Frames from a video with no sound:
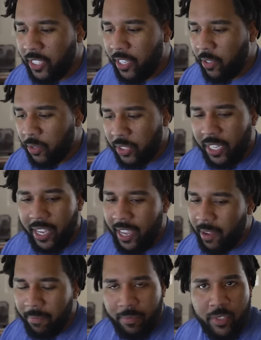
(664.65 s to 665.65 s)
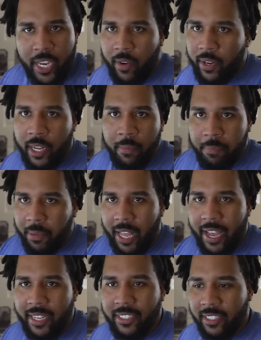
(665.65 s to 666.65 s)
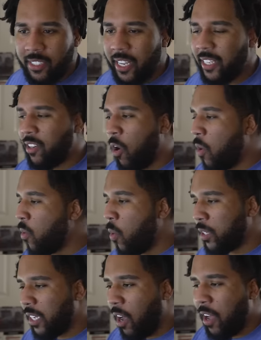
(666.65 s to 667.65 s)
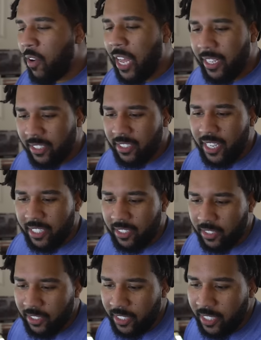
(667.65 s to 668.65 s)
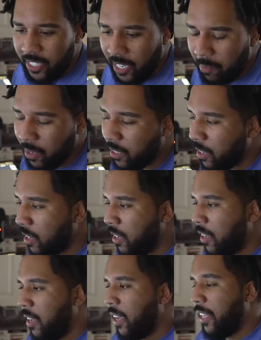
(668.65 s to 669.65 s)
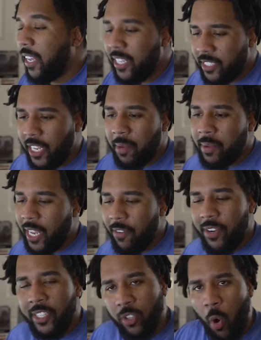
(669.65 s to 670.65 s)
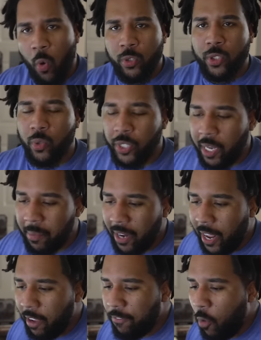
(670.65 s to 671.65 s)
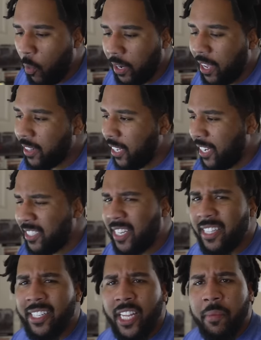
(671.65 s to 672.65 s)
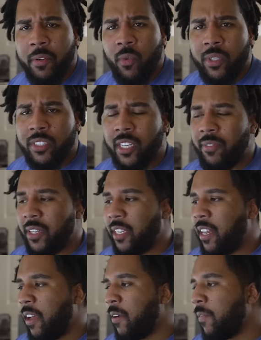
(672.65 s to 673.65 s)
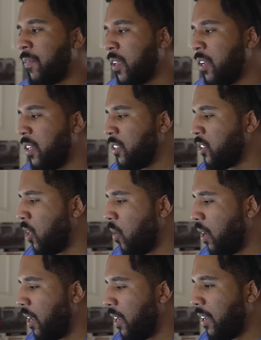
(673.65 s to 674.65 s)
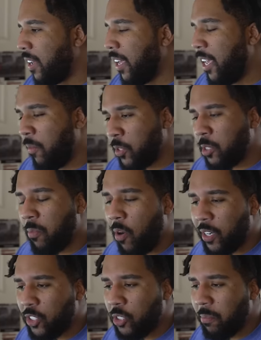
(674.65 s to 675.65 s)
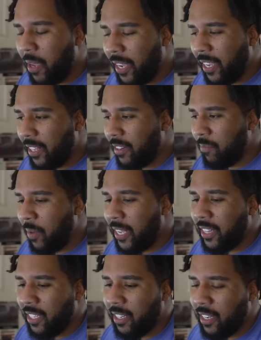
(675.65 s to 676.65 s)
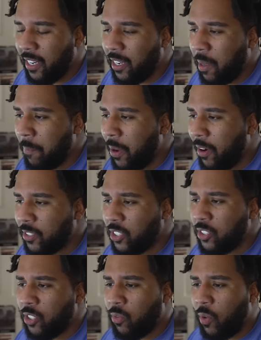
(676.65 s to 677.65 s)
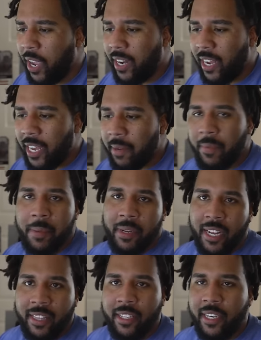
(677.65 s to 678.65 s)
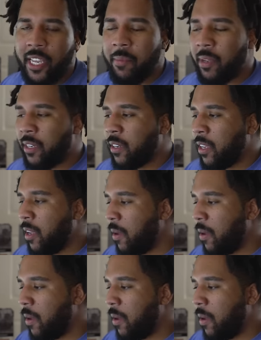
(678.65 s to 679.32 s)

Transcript: You'll see him tearing up Plaids and all kinds of Teslas in the Demon. And his Demon, even his old school Demon, the 840. I think he's got the Demon 170 now. So he was smart to make the comparison to the red eye and maybe not the Demon.